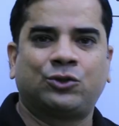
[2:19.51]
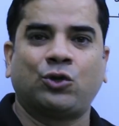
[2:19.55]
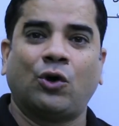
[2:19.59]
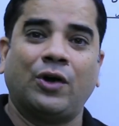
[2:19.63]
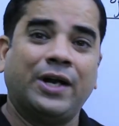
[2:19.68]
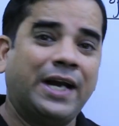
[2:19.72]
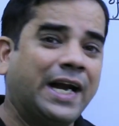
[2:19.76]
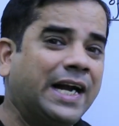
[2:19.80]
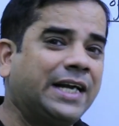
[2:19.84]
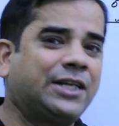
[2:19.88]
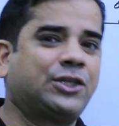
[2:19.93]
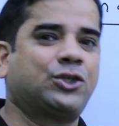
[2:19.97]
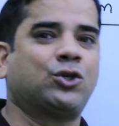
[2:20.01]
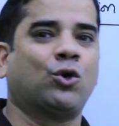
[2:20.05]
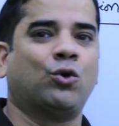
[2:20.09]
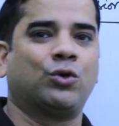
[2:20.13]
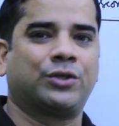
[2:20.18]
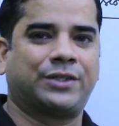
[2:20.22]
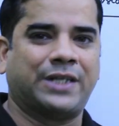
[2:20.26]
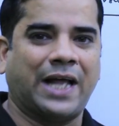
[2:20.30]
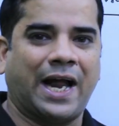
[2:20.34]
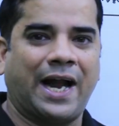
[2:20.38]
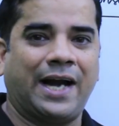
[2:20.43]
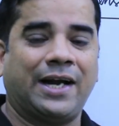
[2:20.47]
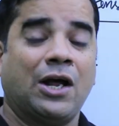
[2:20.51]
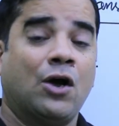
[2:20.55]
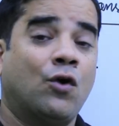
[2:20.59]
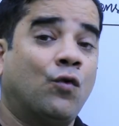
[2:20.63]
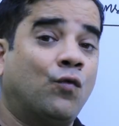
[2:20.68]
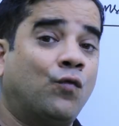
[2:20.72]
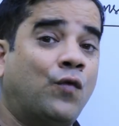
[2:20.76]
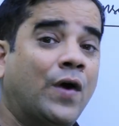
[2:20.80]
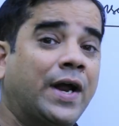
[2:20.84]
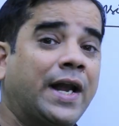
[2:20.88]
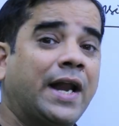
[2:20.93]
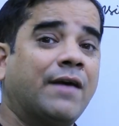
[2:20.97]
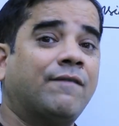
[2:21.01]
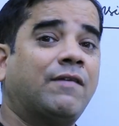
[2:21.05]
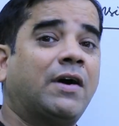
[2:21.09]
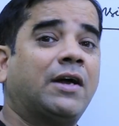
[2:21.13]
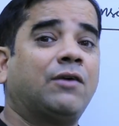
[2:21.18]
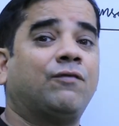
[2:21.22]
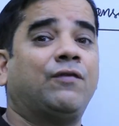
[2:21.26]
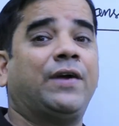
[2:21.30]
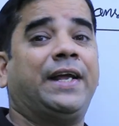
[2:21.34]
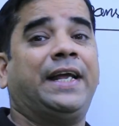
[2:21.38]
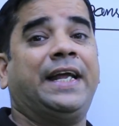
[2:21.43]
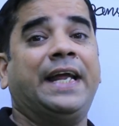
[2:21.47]
So it shows that
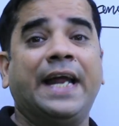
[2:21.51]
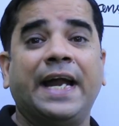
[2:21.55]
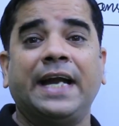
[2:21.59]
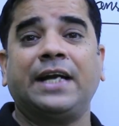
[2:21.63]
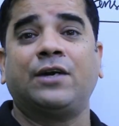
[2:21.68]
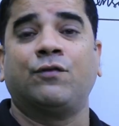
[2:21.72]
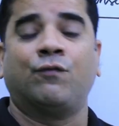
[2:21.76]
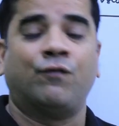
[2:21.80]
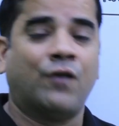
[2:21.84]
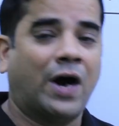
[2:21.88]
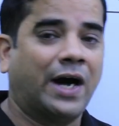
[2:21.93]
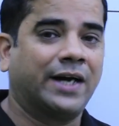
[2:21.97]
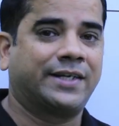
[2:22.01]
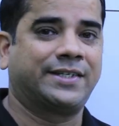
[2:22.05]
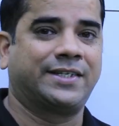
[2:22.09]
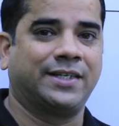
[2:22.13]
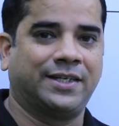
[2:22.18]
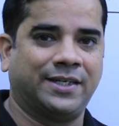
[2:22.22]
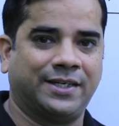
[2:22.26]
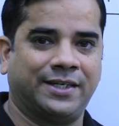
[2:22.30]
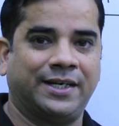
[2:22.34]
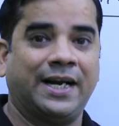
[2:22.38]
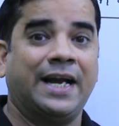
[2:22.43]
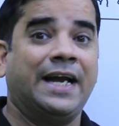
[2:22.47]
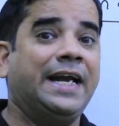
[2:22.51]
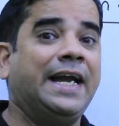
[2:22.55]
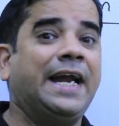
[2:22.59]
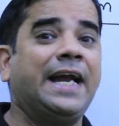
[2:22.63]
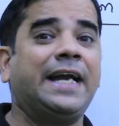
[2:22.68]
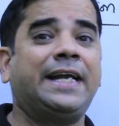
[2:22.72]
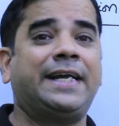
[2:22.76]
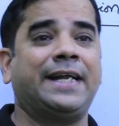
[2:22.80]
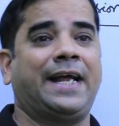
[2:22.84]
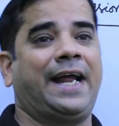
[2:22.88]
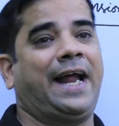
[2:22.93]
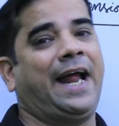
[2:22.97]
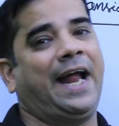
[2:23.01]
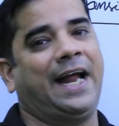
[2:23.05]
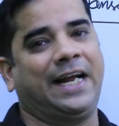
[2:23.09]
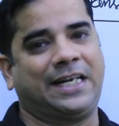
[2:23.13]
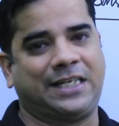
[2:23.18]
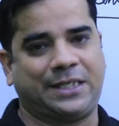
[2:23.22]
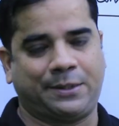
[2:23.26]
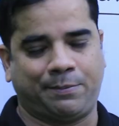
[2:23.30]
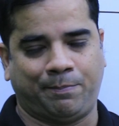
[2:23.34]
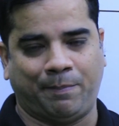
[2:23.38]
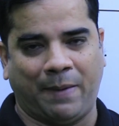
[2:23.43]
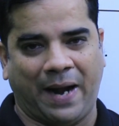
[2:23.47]
whenever we heat water, it
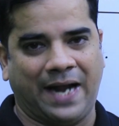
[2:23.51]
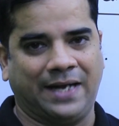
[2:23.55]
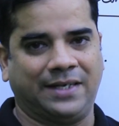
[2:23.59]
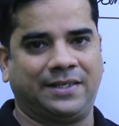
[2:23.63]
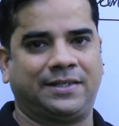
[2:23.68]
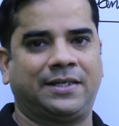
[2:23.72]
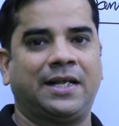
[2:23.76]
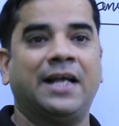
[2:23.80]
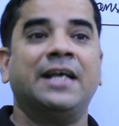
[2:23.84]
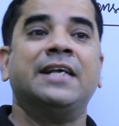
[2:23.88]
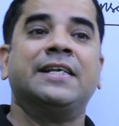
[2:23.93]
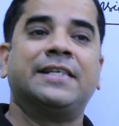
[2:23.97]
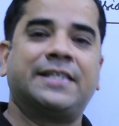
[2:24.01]
expands.